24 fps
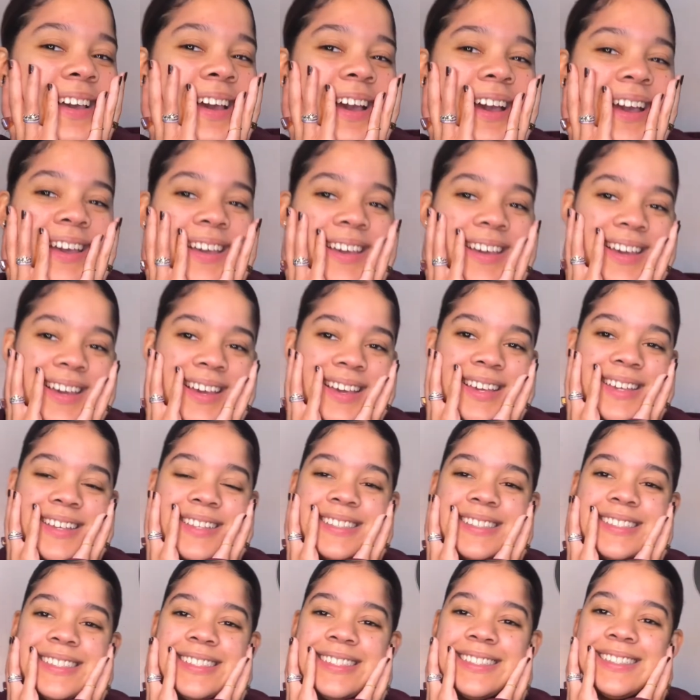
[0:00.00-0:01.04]
Hi
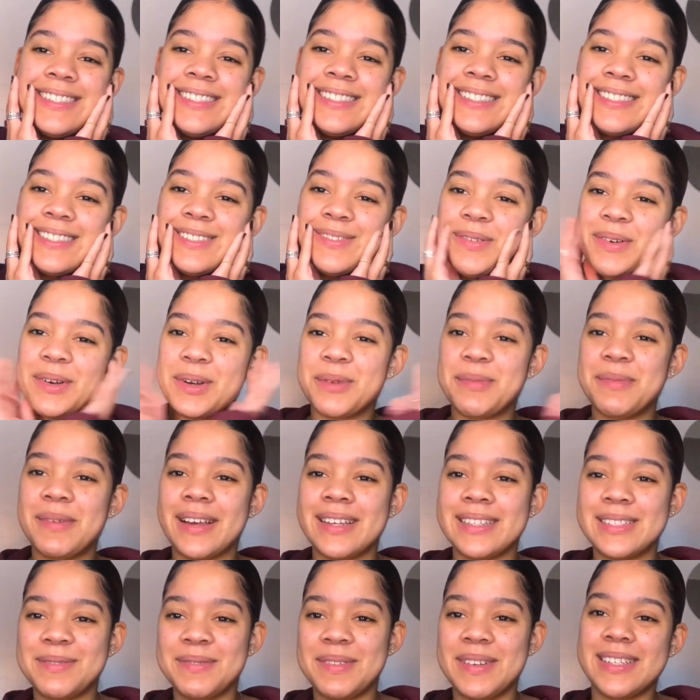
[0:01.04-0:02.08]
guys, welcome
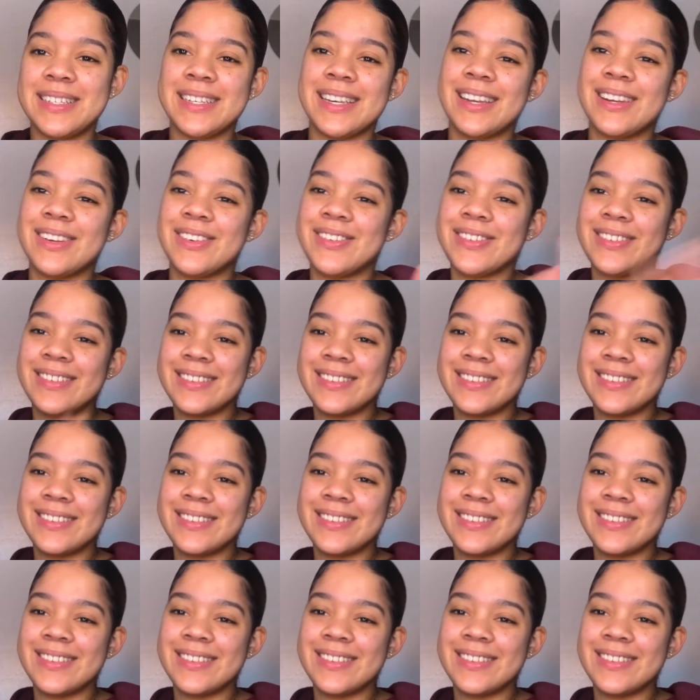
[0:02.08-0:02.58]
back to my channel.